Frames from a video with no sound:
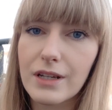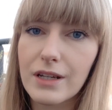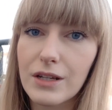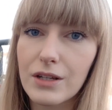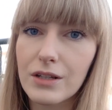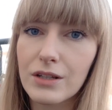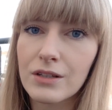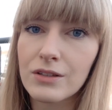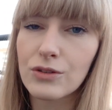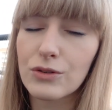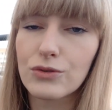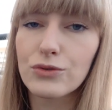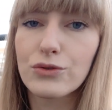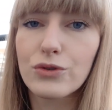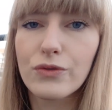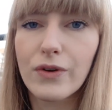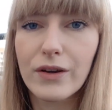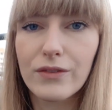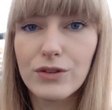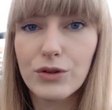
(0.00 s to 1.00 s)
they don't
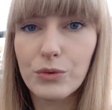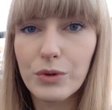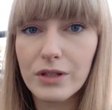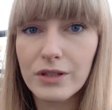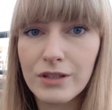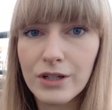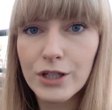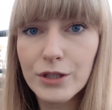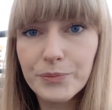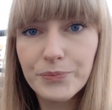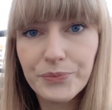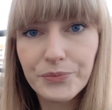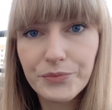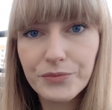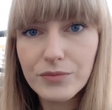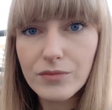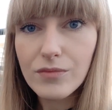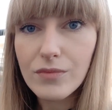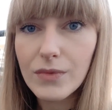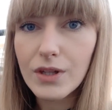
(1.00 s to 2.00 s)
survive the winter.
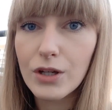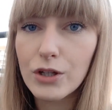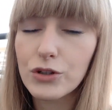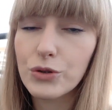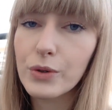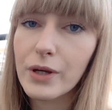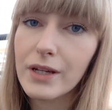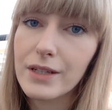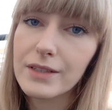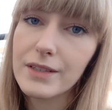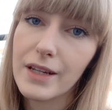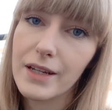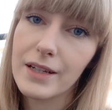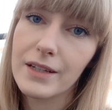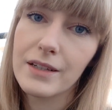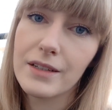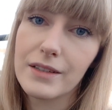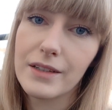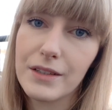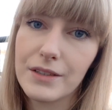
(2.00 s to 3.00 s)
You can
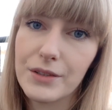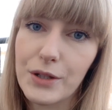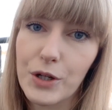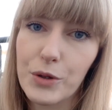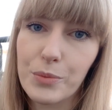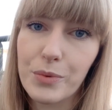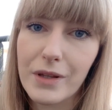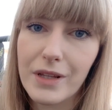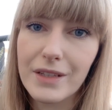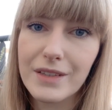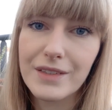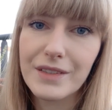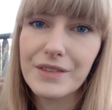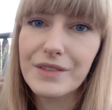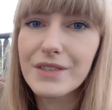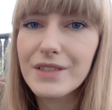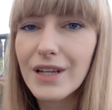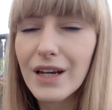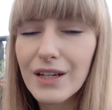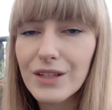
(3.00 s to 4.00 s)
take the entire plant
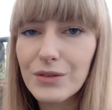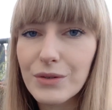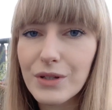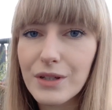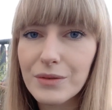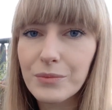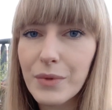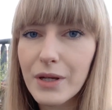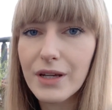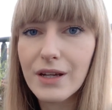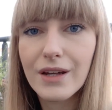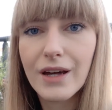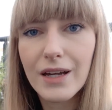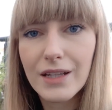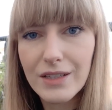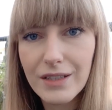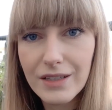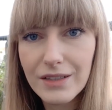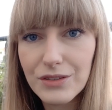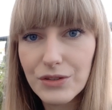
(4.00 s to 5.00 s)
inside, you can make
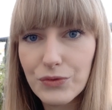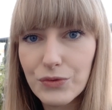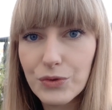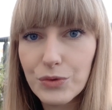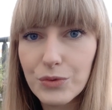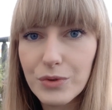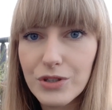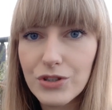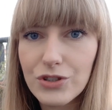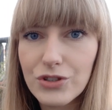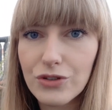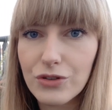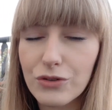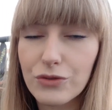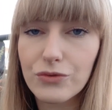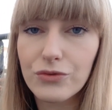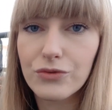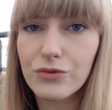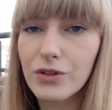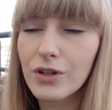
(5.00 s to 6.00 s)
cuttings if you wish
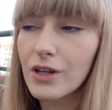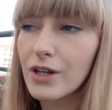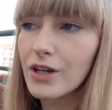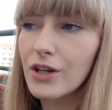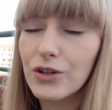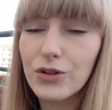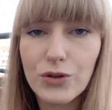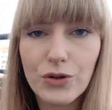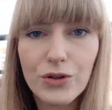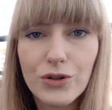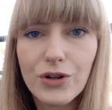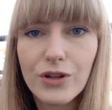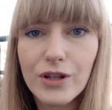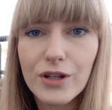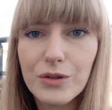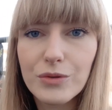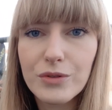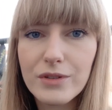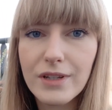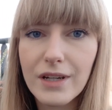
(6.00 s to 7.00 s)
of your
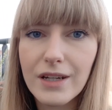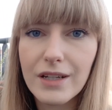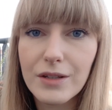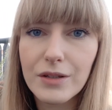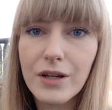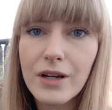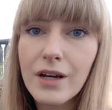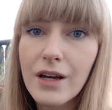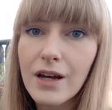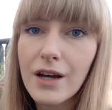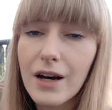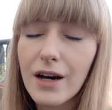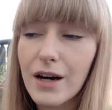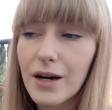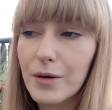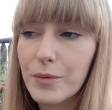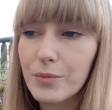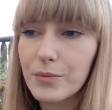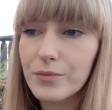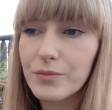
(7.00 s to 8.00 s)
Coleus and
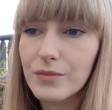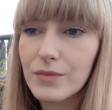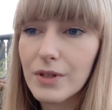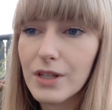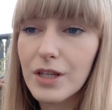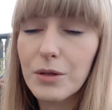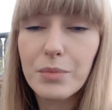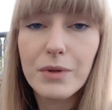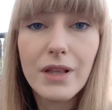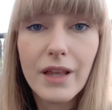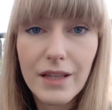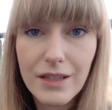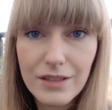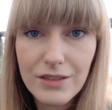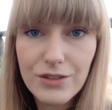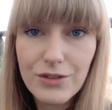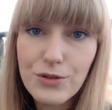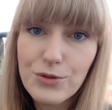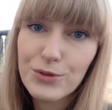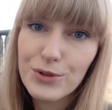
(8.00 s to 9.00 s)
keep it like
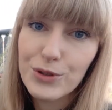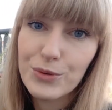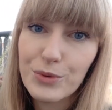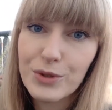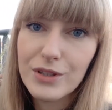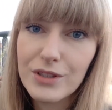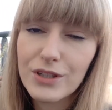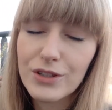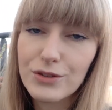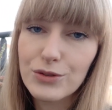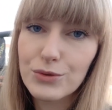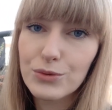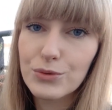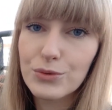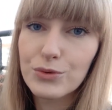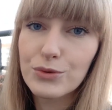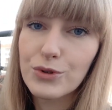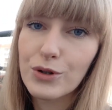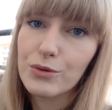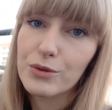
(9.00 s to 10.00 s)
this through the winter
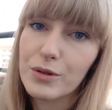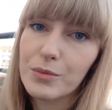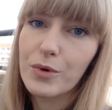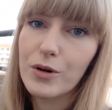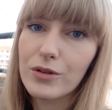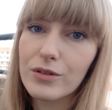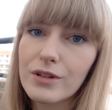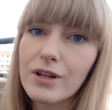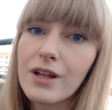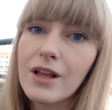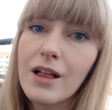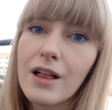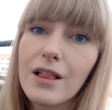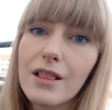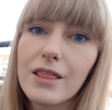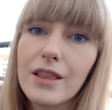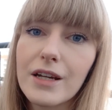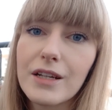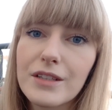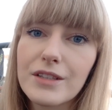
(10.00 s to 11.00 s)
to grow them on
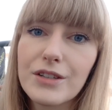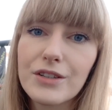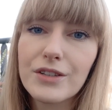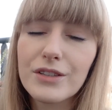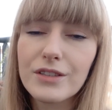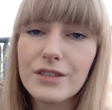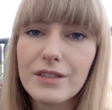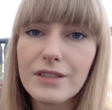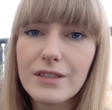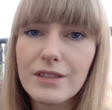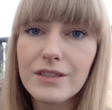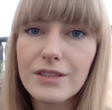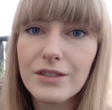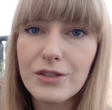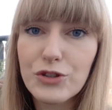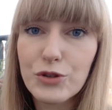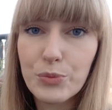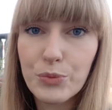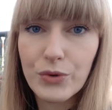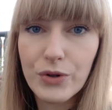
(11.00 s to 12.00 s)
later in
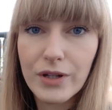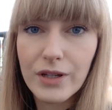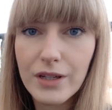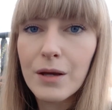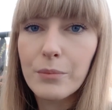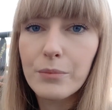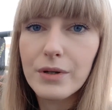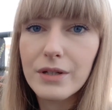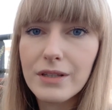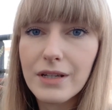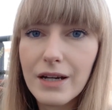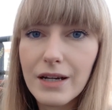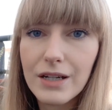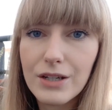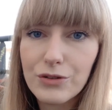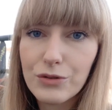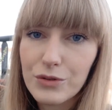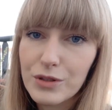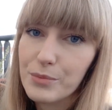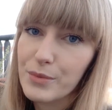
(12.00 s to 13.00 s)
spring. But I
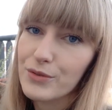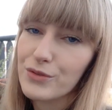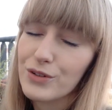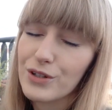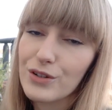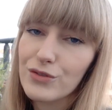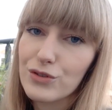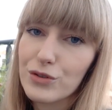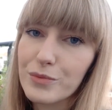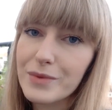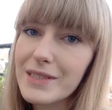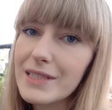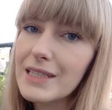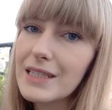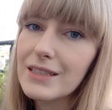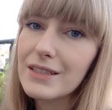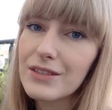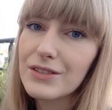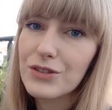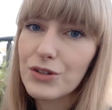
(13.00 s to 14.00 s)
grow them every year from
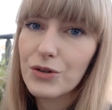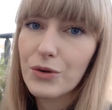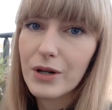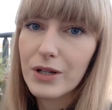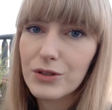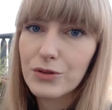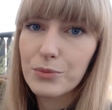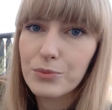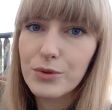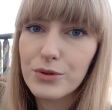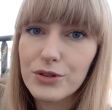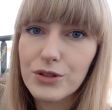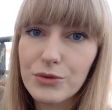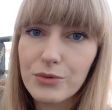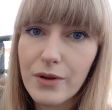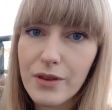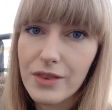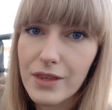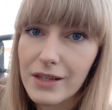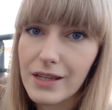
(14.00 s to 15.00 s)
seeds, so I don't bother
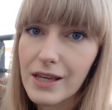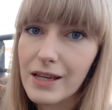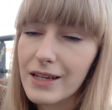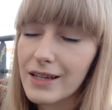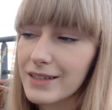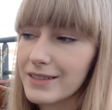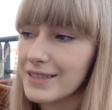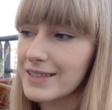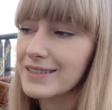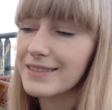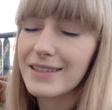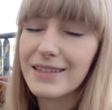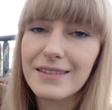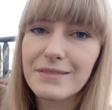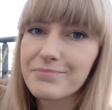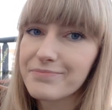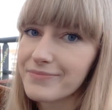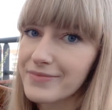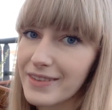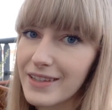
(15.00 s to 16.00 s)
with taking cuttings,
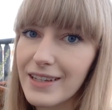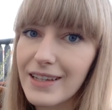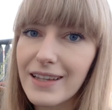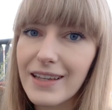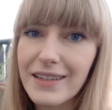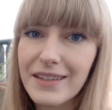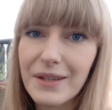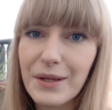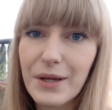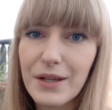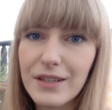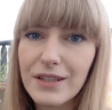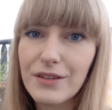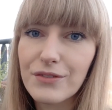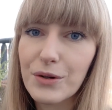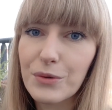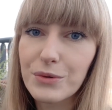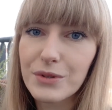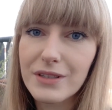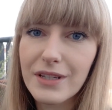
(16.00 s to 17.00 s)
and yet again,
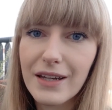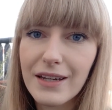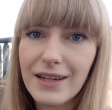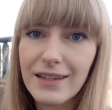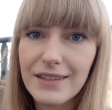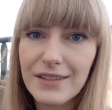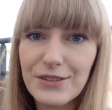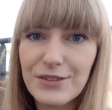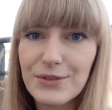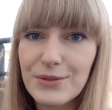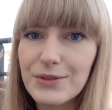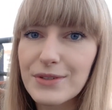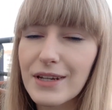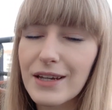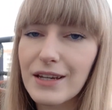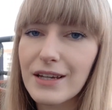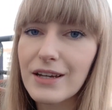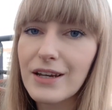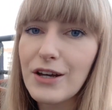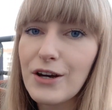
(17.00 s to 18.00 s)
if I would take cuttings
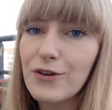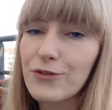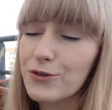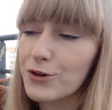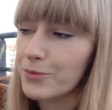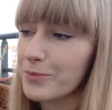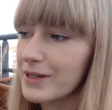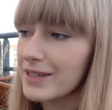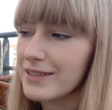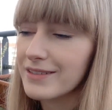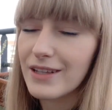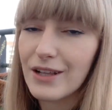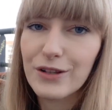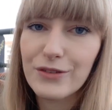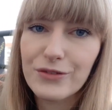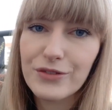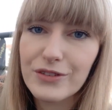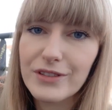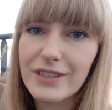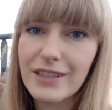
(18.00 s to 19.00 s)
today for
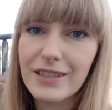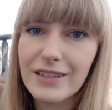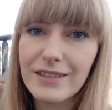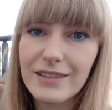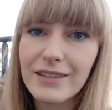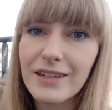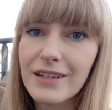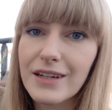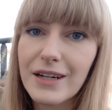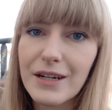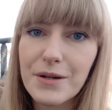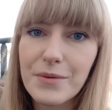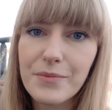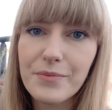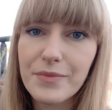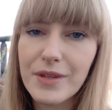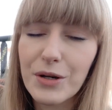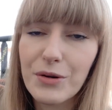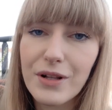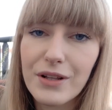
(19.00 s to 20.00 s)
myself, then
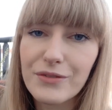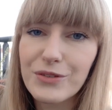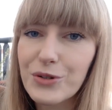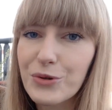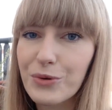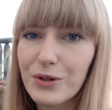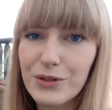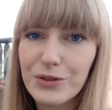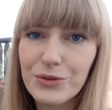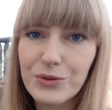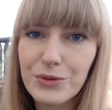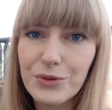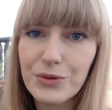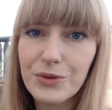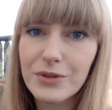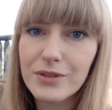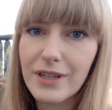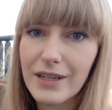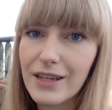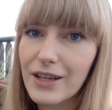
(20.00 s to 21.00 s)
I will have no one
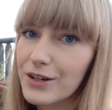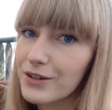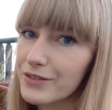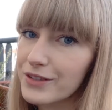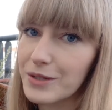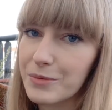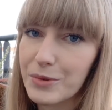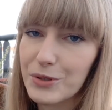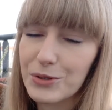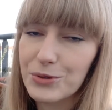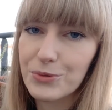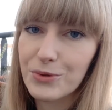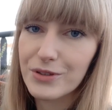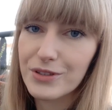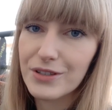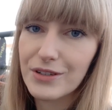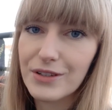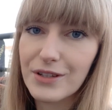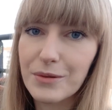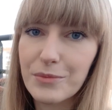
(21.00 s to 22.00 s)
to take care of them and to
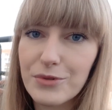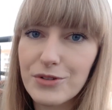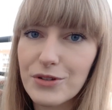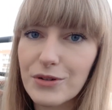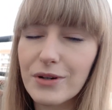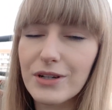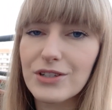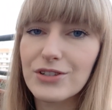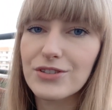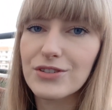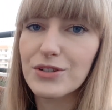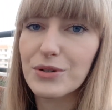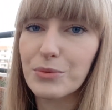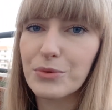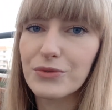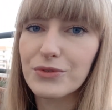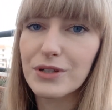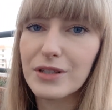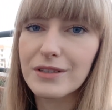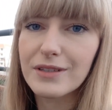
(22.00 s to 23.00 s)
water them, so I just
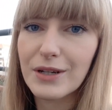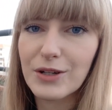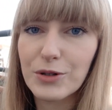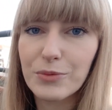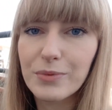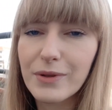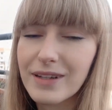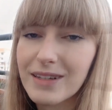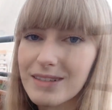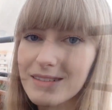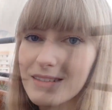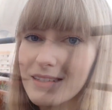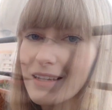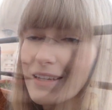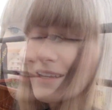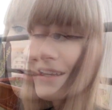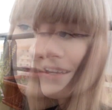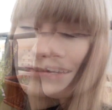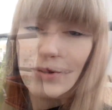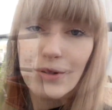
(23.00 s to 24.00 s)
remove the entire plant.
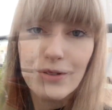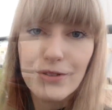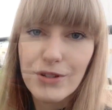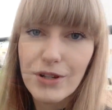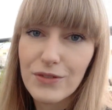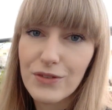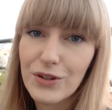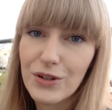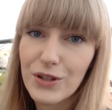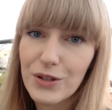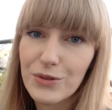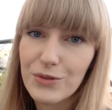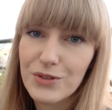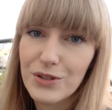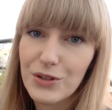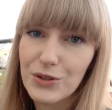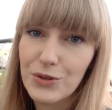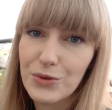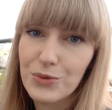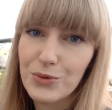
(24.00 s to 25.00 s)
If you also have Coleus
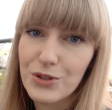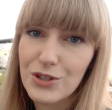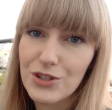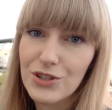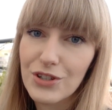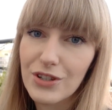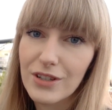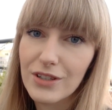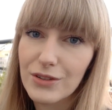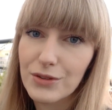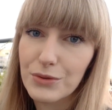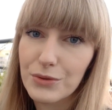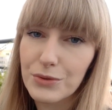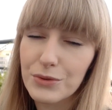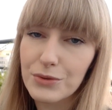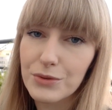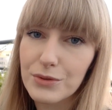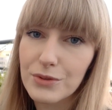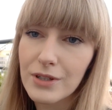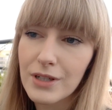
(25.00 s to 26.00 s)
and you wish
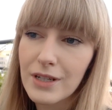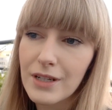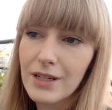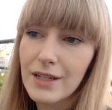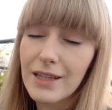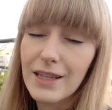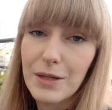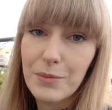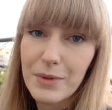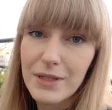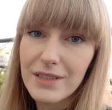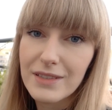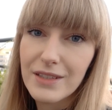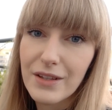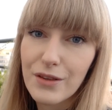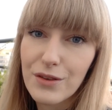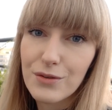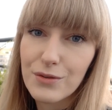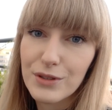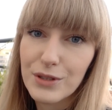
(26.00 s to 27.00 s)
to keep it
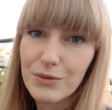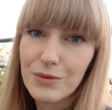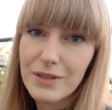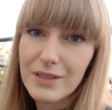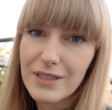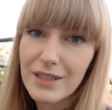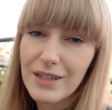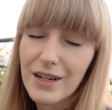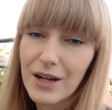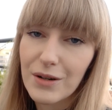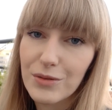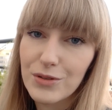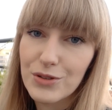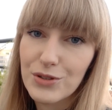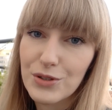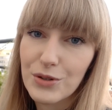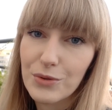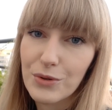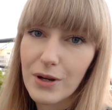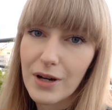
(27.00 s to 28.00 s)
through the winter, I will
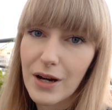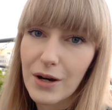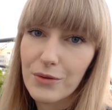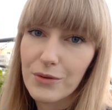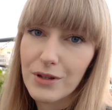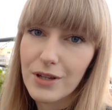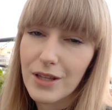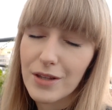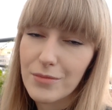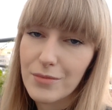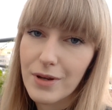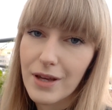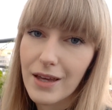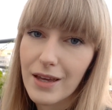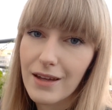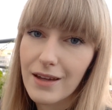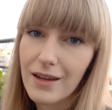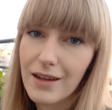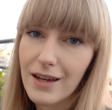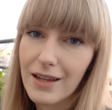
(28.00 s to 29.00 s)
show you how you can
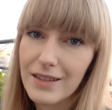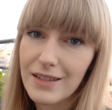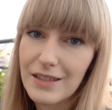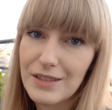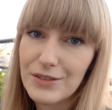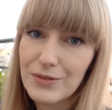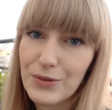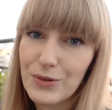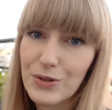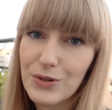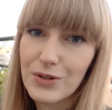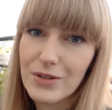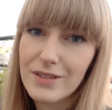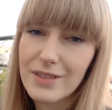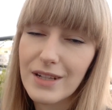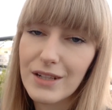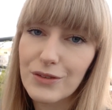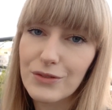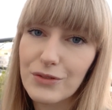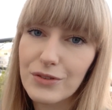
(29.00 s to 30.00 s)
make cuttings for
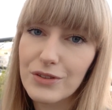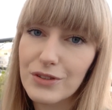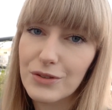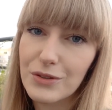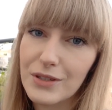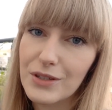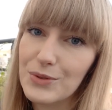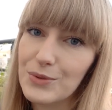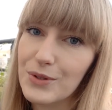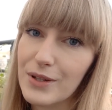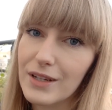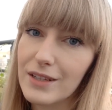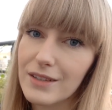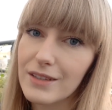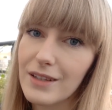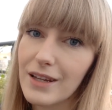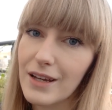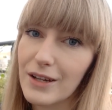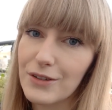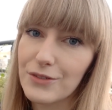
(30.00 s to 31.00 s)
yourself so that you
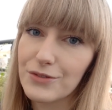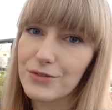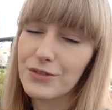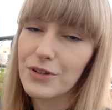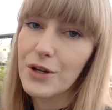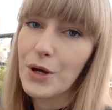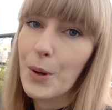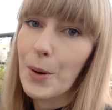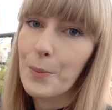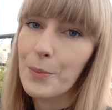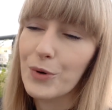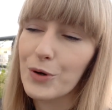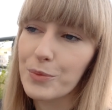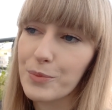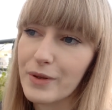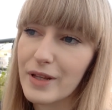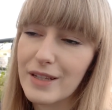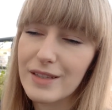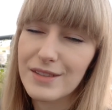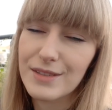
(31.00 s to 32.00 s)
can have more
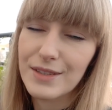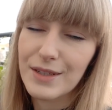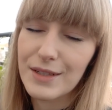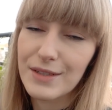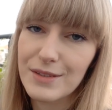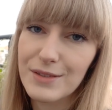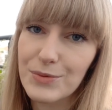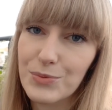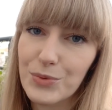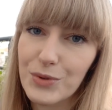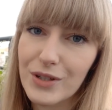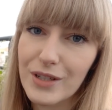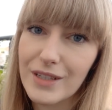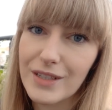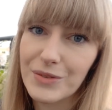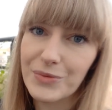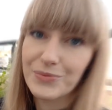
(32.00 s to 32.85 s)
plants next spring.